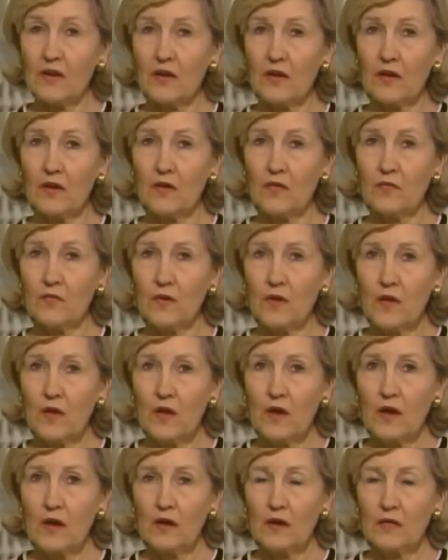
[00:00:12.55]
of
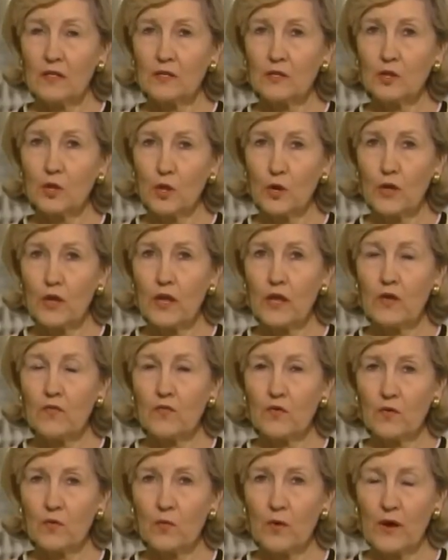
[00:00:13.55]
looking
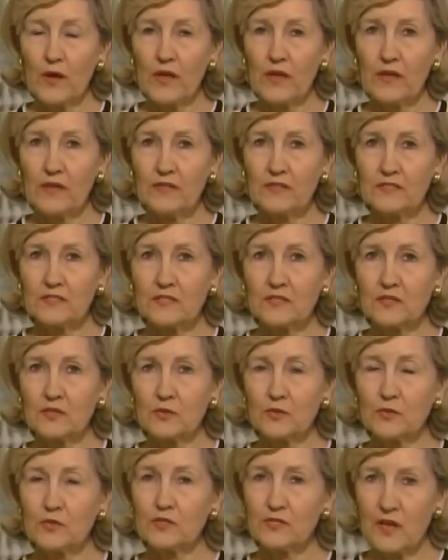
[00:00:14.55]
for ways
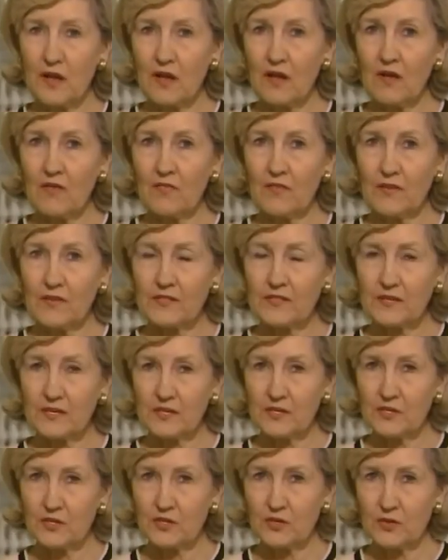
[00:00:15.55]
to solve this
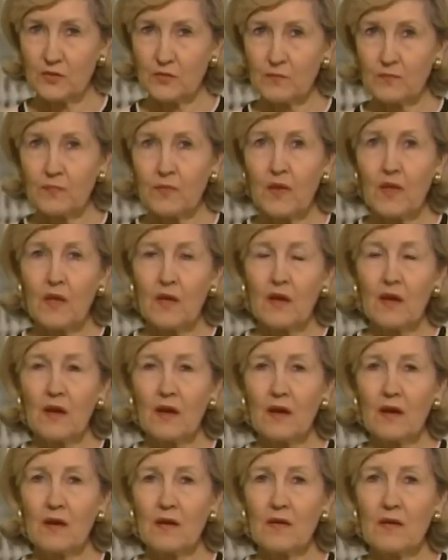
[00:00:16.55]
issue
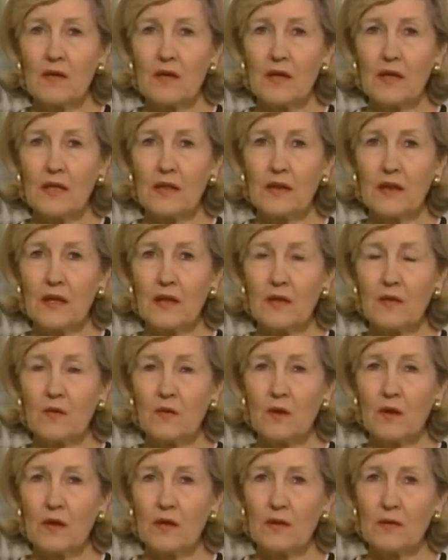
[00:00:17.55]
in
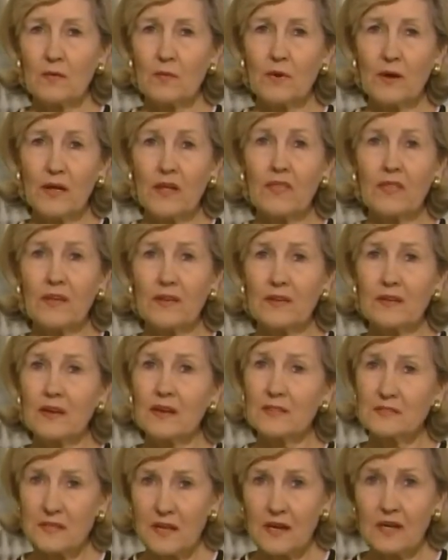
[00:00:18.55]
a way that
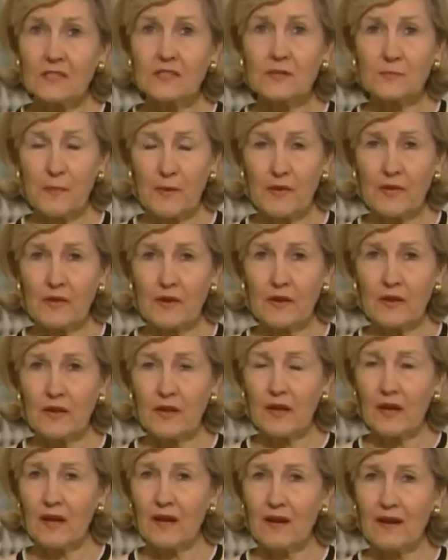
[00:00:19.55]
does cut
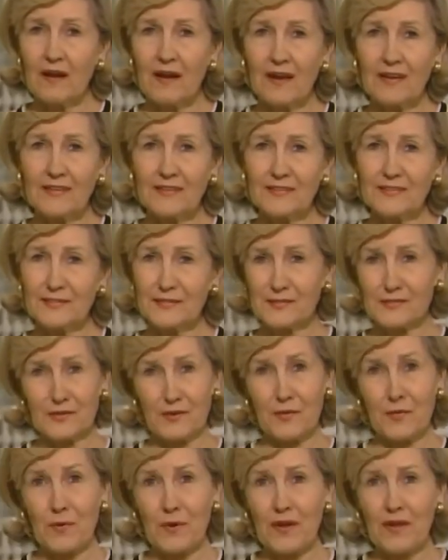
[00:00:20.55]
spending. I
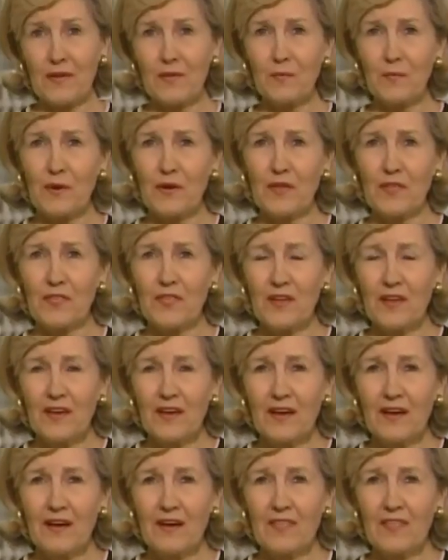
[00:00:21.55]
disagree with
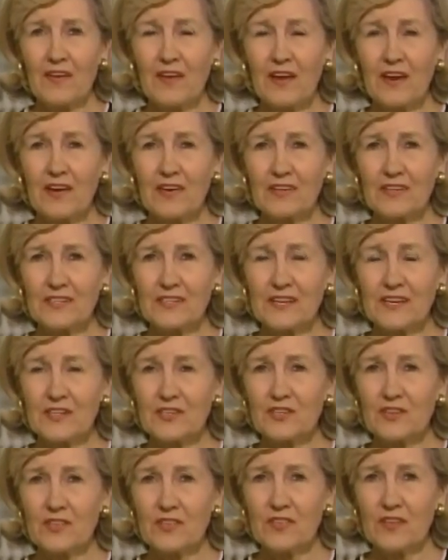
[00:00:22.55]
the
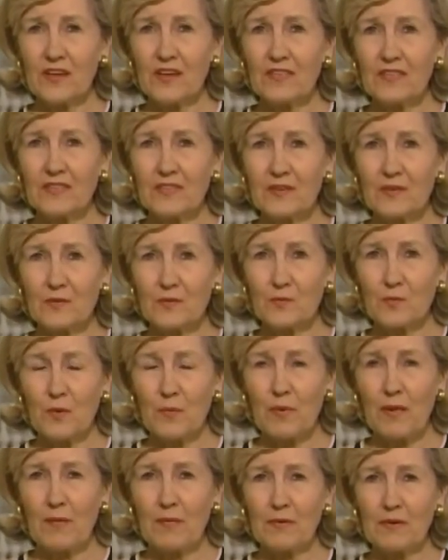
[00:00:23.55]
characterization that the
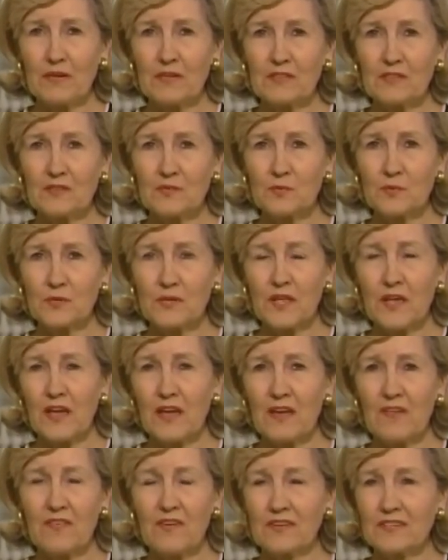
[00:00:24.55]
Republicans would
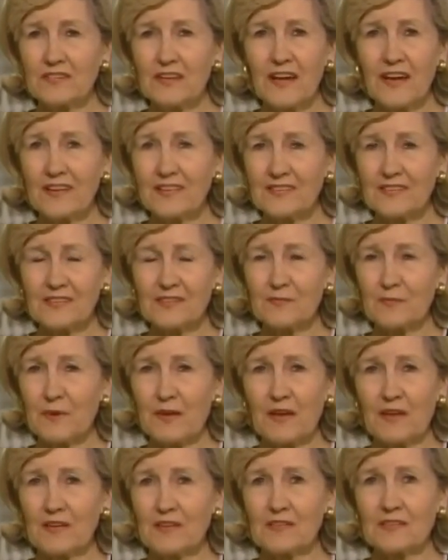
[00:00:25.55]
cave on taxes,
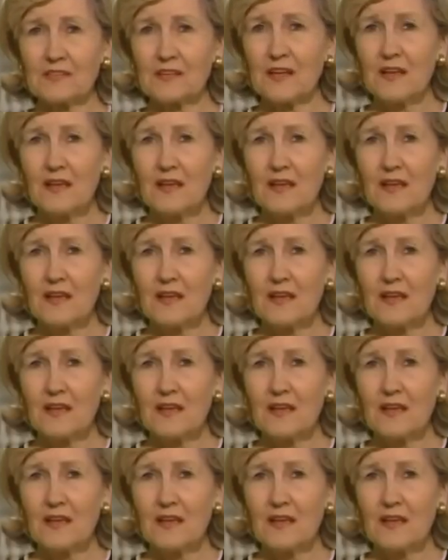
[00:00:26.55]
because